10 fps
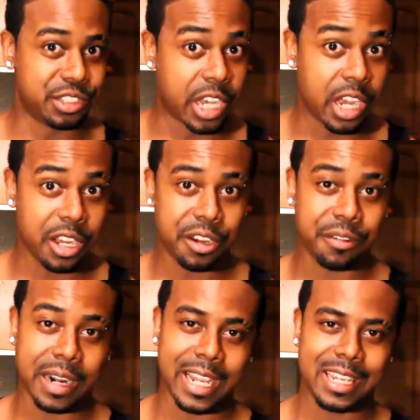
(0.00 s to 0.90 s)
Duh,
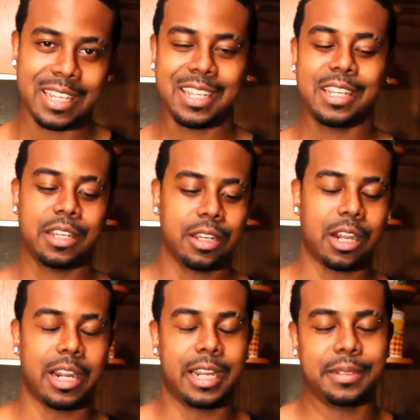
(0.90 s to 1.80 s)
right?
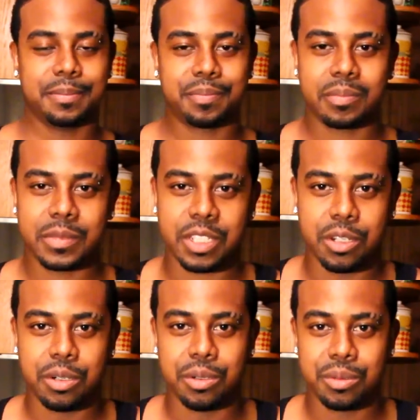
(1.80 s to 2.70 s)
Alright,
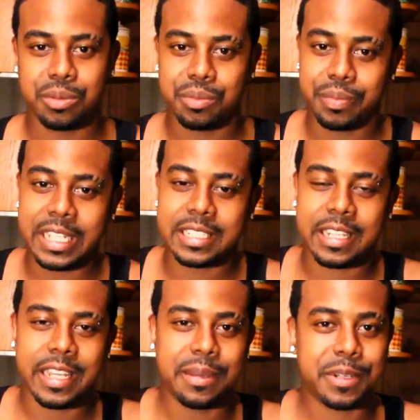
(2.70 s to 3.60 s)
so
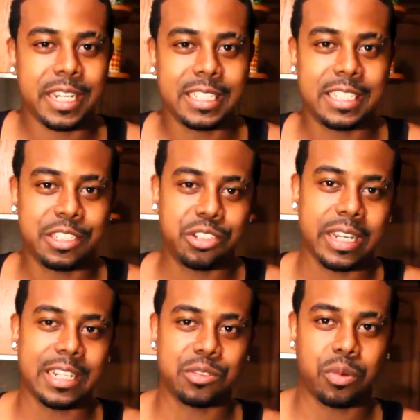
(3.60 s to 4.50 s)
basically I'm gonna teach you
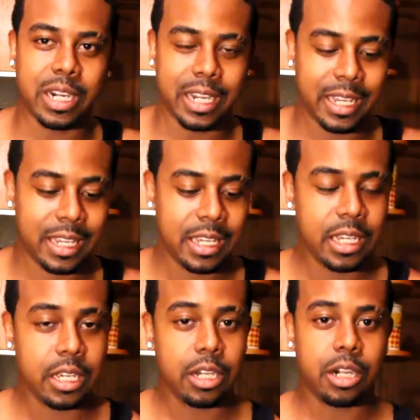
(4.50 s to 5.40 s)
guys why.
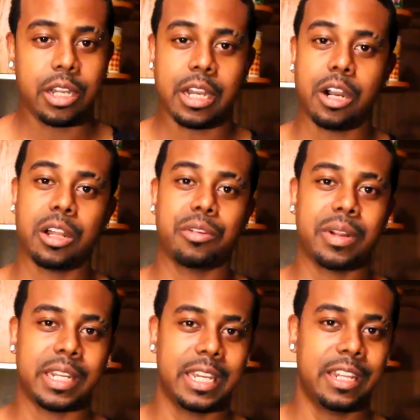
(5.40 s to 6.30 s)
All
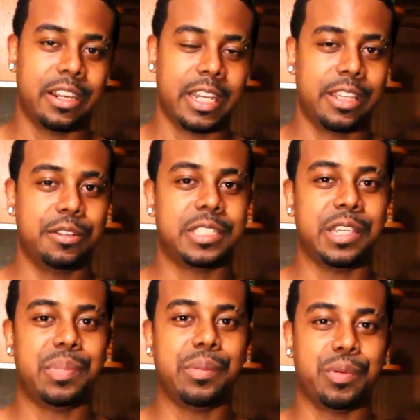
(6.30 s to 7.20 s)
around the internet you
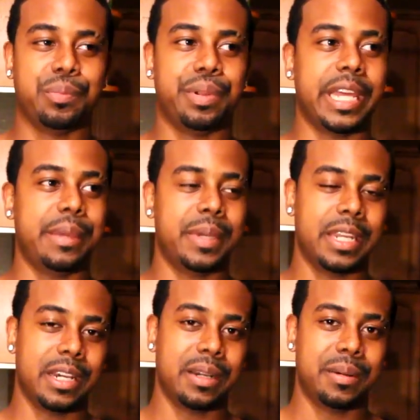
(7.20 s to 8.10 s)
see people blaming
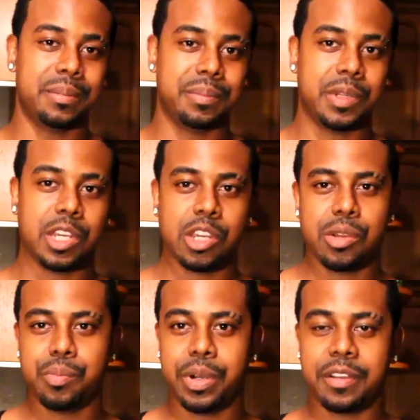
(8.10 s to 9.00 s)

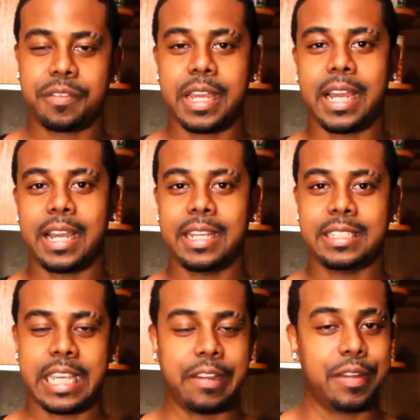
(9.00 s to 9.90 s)
buff
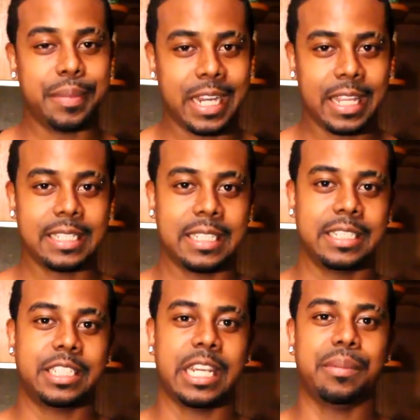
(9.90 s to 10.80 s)
guys, everybody that's
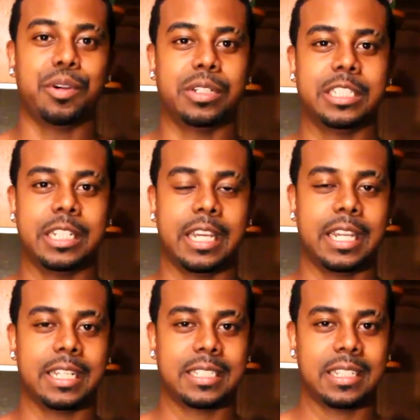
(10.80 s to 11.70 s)
in shape on
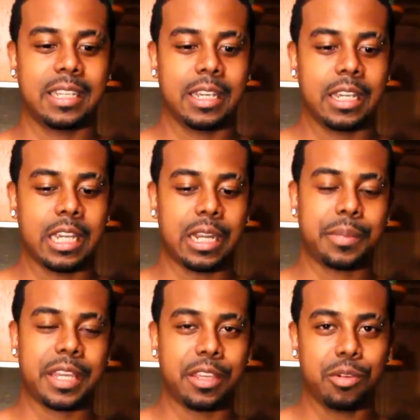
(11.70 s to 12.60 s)
genetics, and
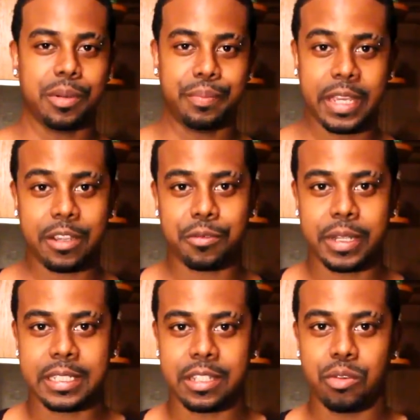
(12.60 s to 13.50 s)
I'm gonna give you a big
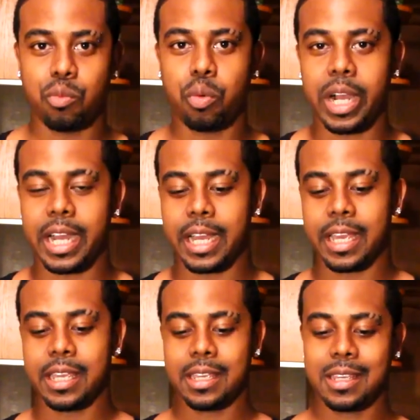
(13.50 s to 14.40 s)
reason
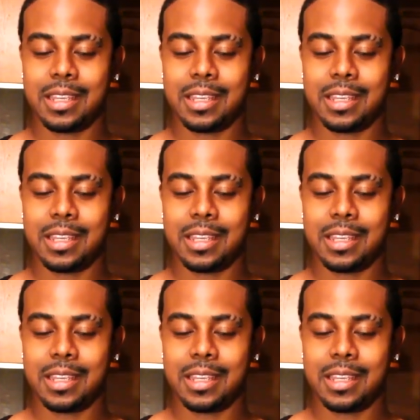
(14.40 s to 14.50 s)
why